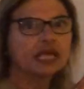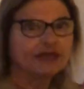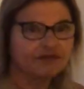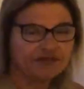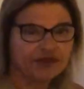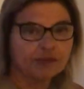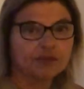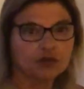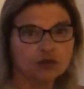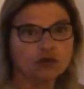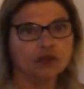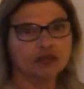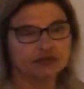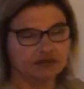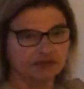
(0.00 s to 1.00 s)
life I've been
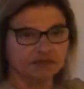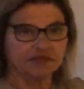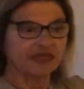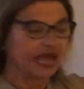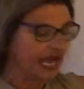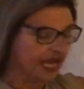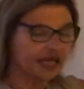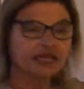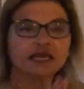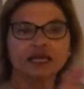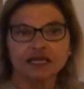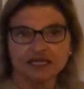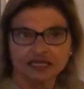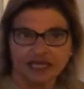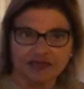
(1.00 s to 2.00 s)
calling them that.
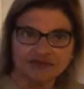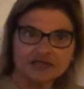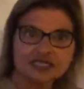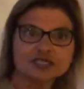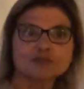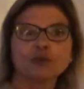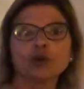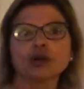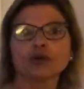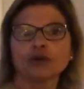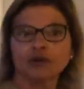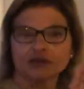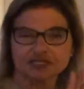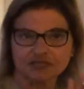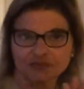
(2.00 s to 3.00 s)
Again, this book
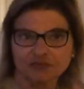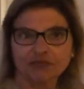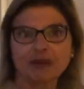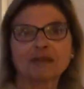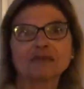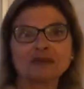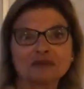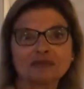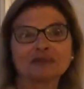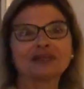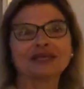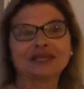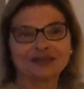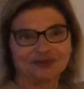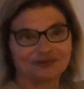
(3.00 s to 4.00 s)
calls them property,
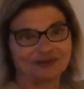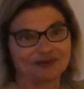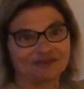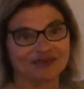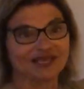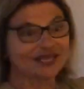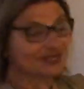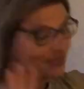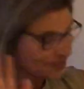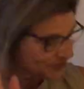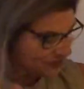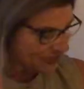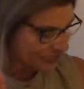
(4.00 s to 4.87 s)
plant, and equipment. So